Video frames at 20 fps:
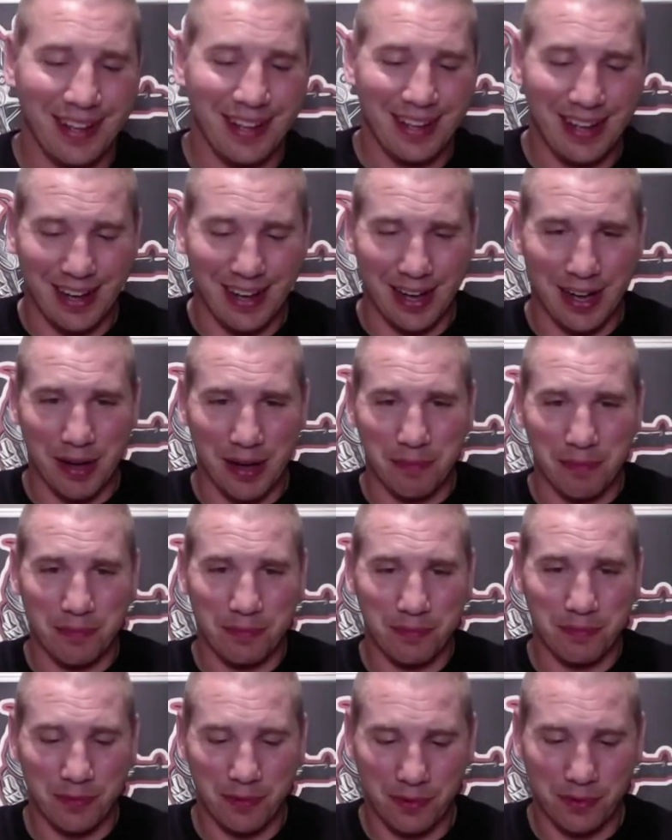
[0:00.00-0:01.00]

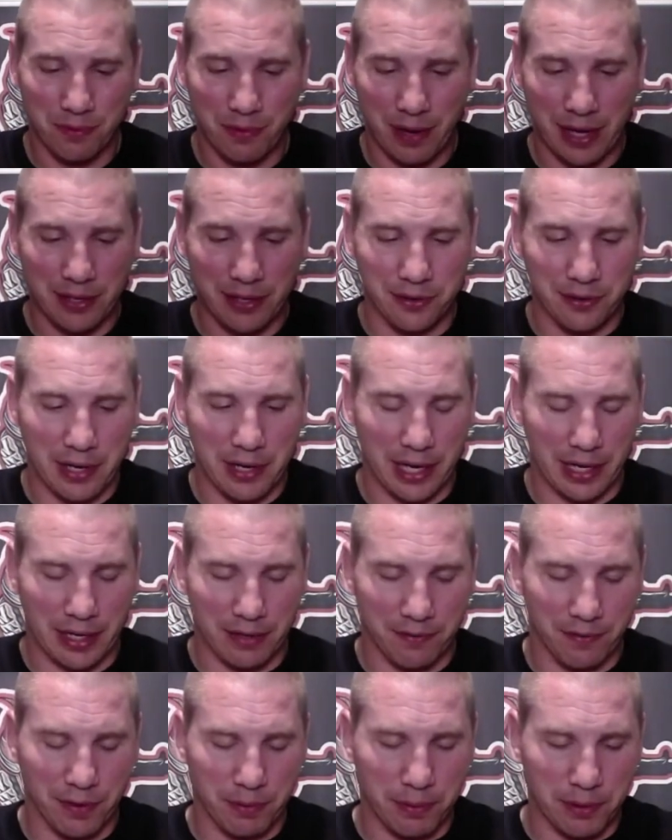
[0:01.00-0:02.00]
right in your nugget
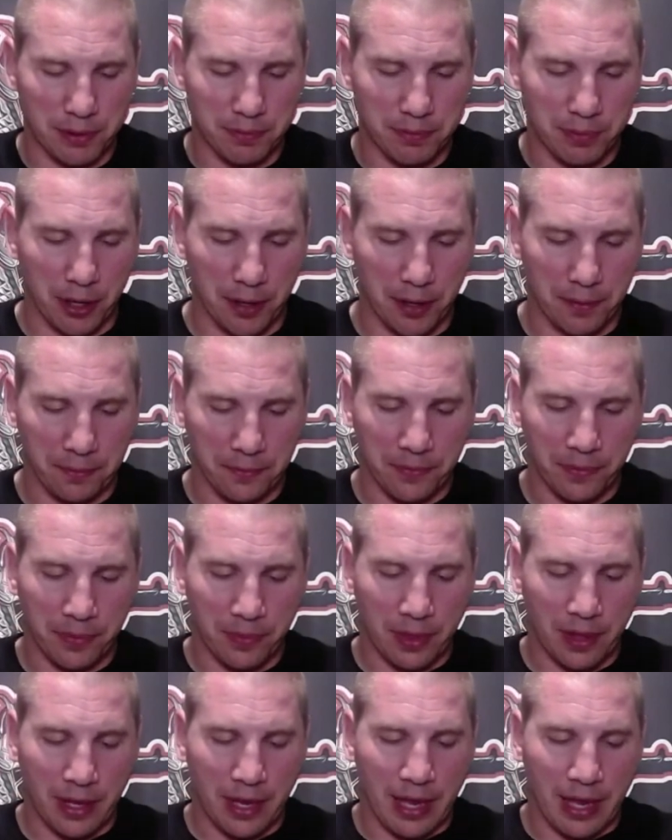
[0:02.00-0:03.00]
for the most part.
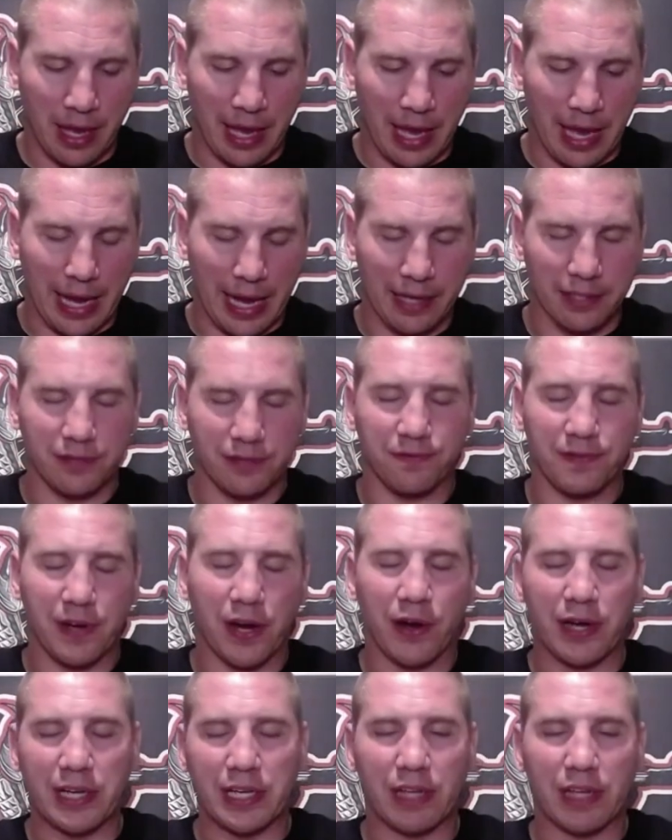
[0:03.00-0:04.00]
And it's
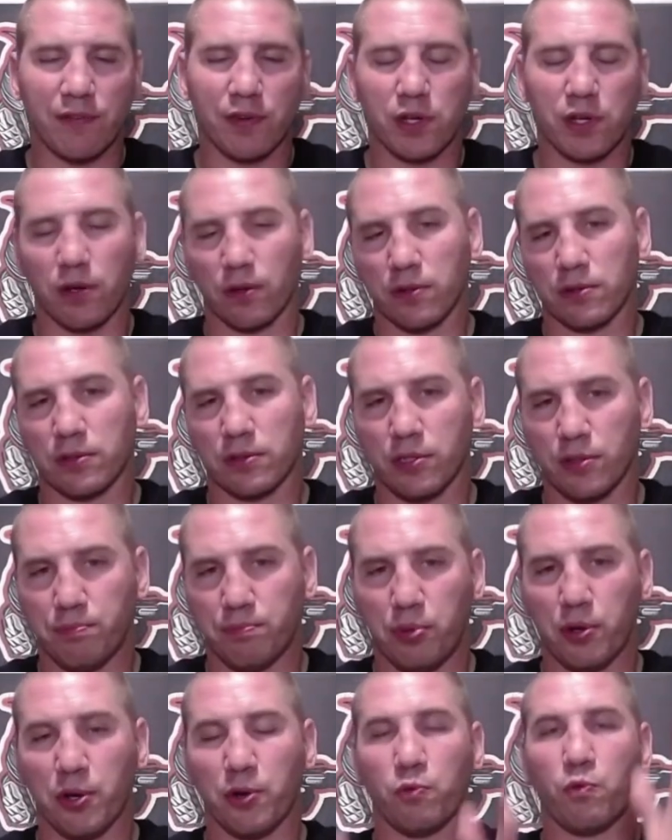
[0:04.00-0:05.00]
very difficult to
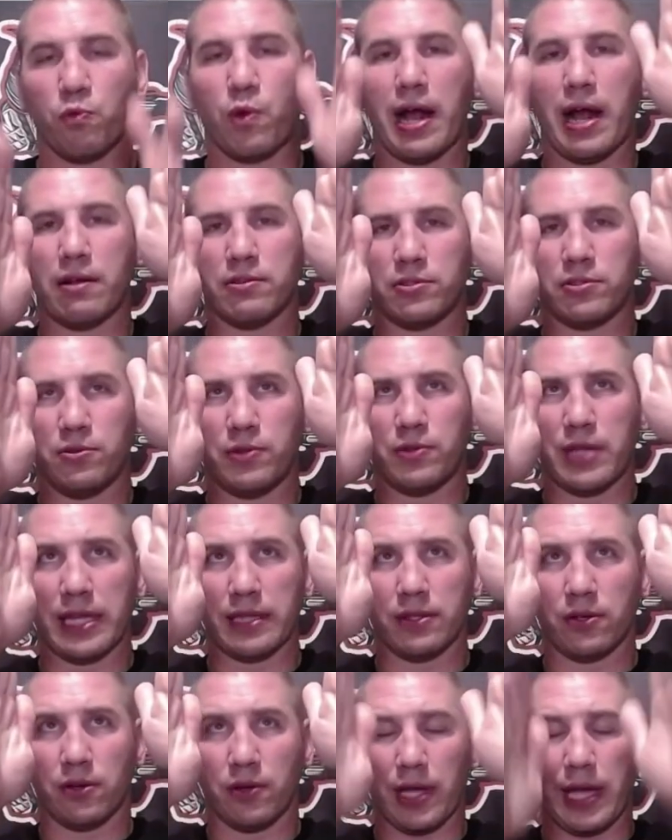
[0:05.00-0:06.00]
put rounds through that
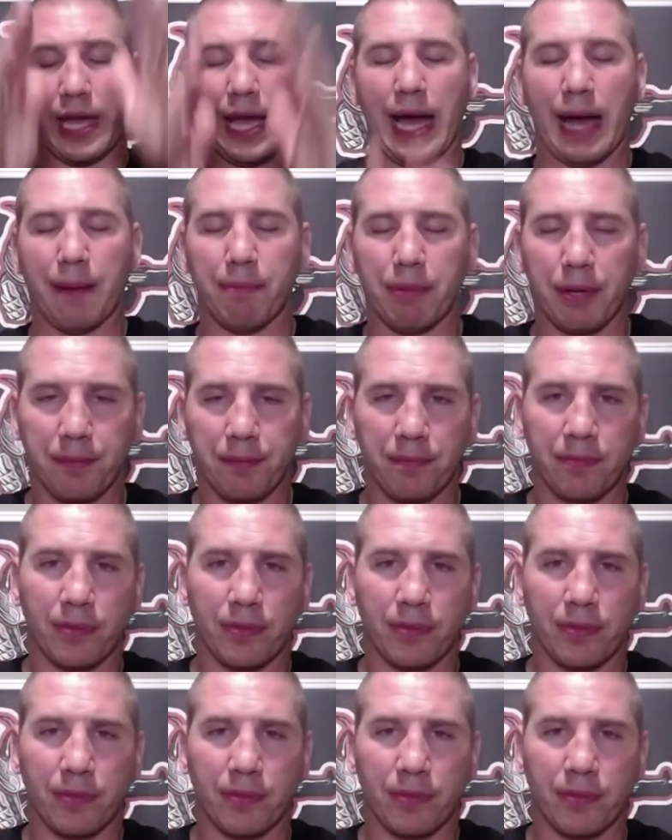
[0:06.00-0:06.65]
little gap.